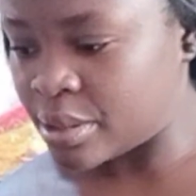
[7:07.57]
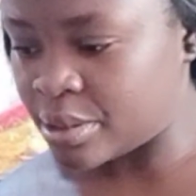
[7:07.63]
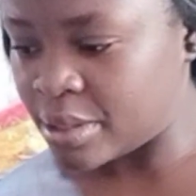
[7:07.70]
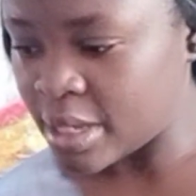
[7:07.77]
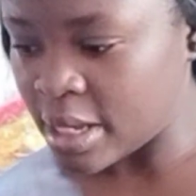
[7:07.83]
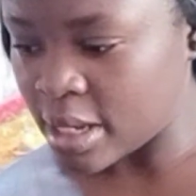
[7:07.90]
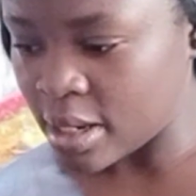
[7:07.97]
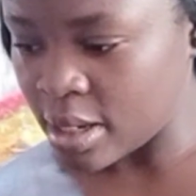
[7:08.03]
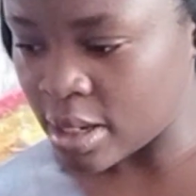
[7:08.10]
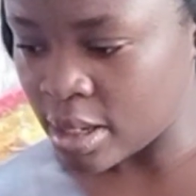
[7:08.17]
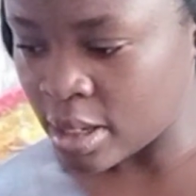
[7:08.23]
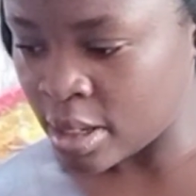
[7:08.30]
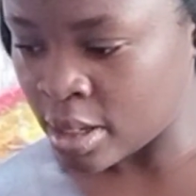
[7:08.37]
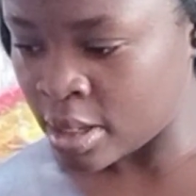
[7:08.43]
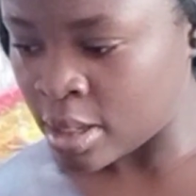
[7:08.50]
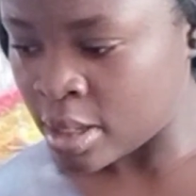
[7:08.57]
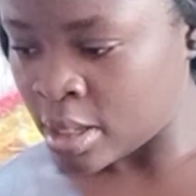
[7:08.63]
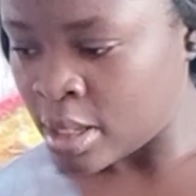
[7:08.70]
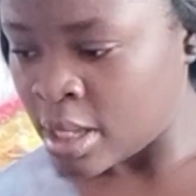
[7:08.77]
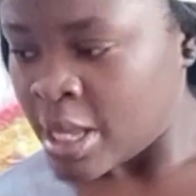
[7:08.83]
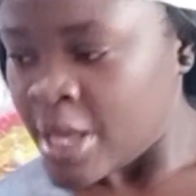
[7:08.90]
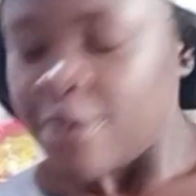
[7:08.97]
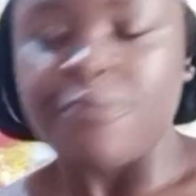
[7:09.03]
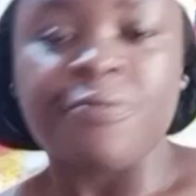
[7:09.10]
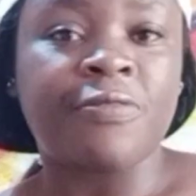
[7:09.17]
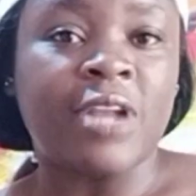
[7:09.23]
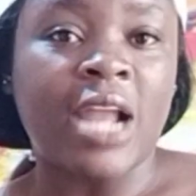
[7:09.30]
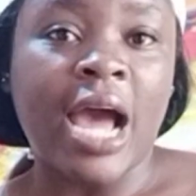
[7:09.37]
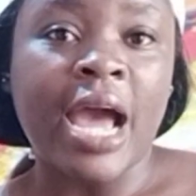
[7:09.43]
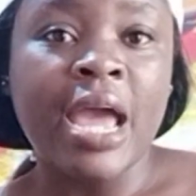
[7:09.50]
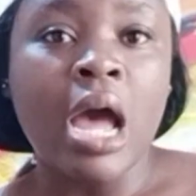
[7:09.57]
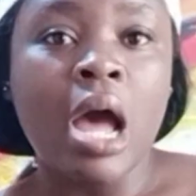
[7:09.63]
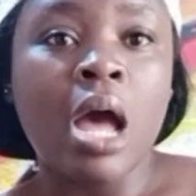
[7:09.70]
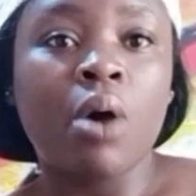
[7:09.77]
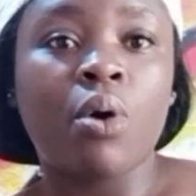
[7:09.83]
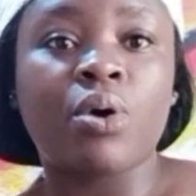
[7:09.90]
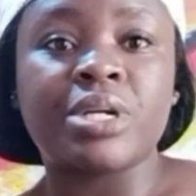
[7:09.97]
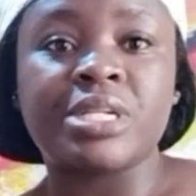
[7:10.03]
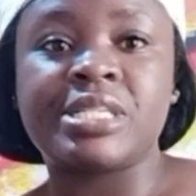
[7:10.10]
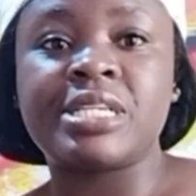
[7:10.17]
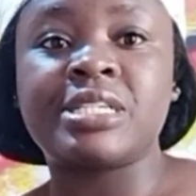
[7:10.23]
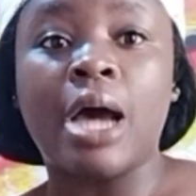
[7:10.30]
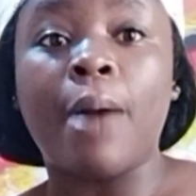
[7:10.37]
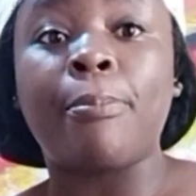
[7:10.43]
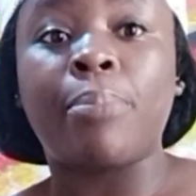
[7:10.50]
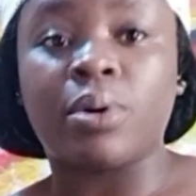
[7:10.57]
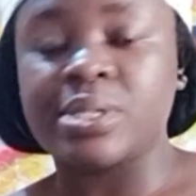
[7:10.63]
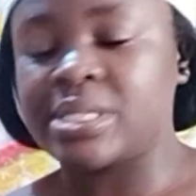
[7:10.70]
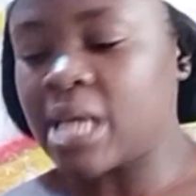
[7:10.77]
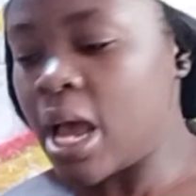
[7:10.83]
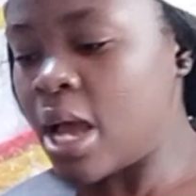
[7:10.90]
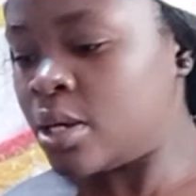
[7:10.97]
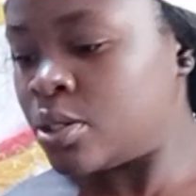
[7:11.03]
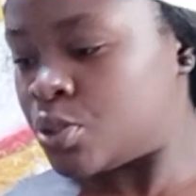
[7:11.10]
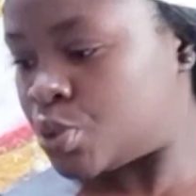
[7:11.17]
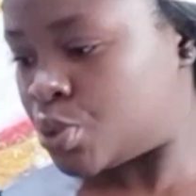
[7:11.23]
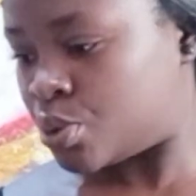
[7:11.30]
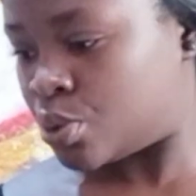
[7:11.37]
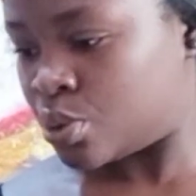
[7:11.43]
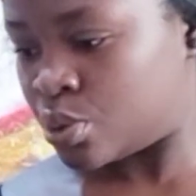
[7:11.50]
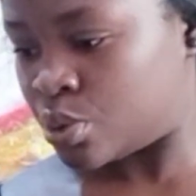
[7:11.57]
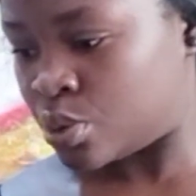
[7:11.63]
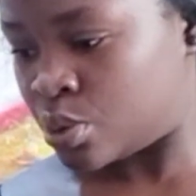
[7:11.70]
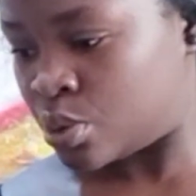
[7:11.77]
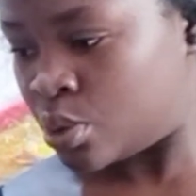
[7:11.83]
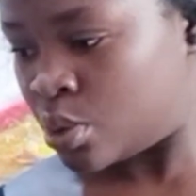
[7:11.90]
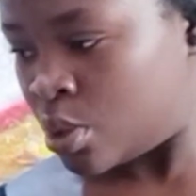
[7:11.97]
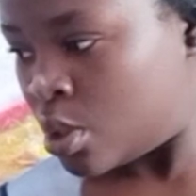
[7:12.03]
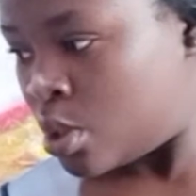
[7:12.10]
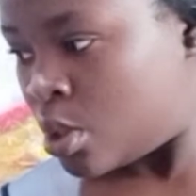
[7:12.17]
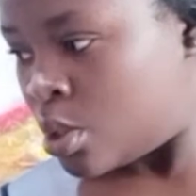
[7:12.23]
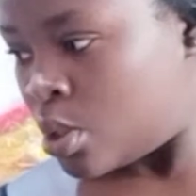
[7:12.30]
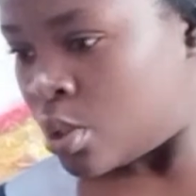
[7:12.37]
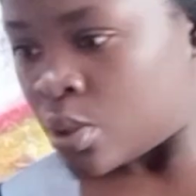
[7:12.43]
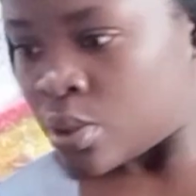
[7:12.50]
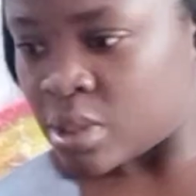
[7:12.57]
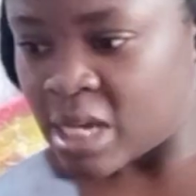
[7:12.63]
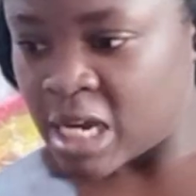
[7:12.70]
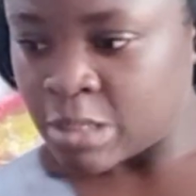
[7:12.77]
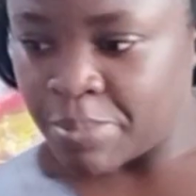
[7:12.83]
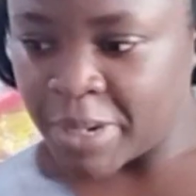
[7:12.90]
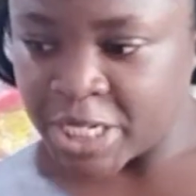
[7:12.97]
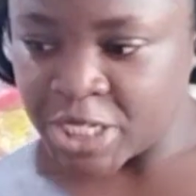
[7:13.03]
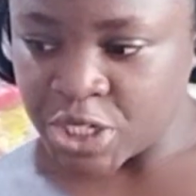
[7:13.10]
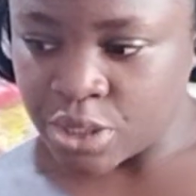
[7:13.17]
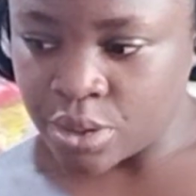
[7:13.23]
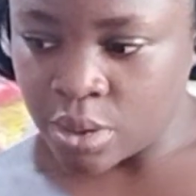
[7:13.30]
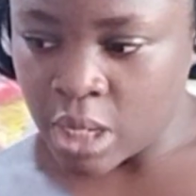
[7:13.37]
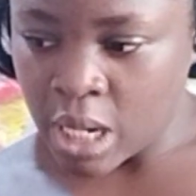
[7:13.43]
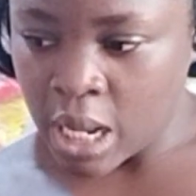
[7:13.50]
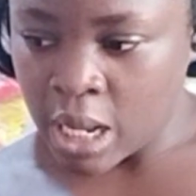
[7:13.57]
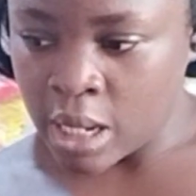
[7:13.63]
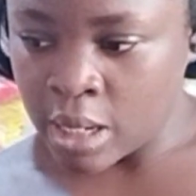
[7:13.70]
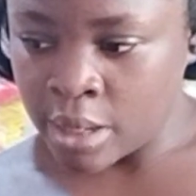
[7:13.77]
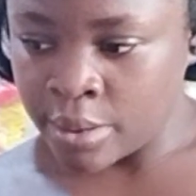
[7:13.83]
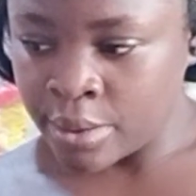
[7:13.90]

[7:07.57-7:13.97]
the flyer, or is it a poster, to that particular